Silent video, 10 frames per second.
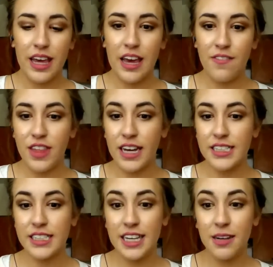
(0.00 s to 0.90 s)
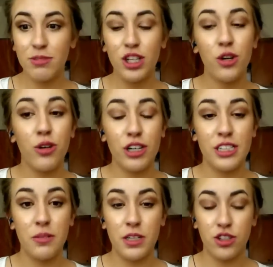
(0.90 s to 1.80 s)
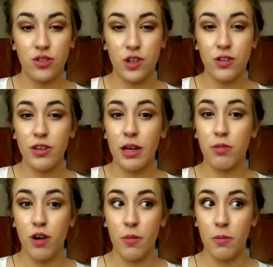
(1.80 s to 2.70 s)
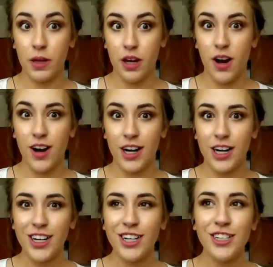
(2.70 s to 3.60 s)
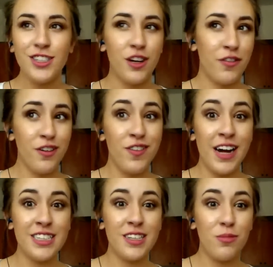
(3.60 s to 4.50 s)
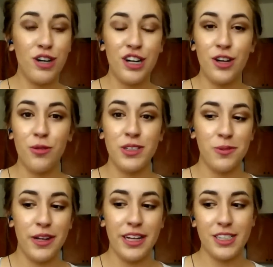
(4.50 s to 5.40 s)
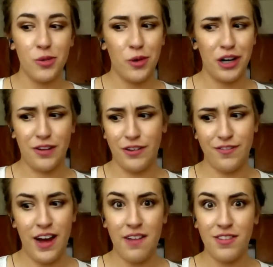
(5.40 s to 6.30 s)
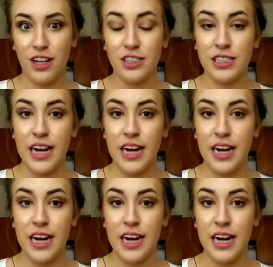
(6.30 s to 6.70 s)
If they seem too good to be true, they probably are. So if you find someone who is willing to work for $5